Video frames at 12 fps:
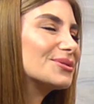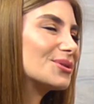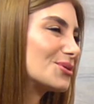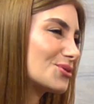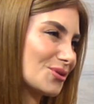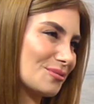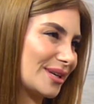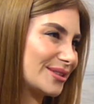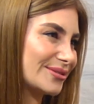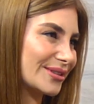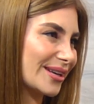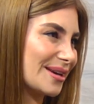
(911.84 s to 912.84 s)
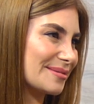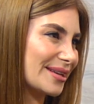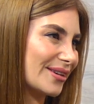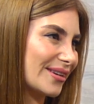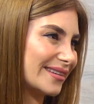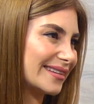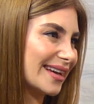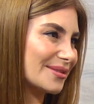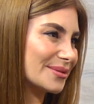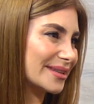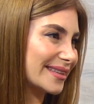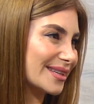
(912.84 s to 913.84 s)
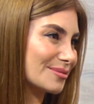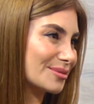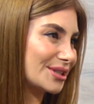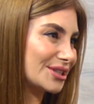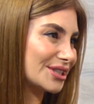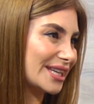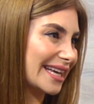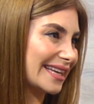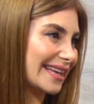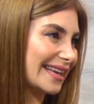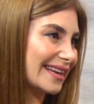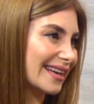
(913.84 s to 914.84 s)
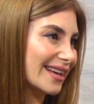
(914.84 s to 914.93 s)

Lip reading: so much for coming on. I really appreciate it,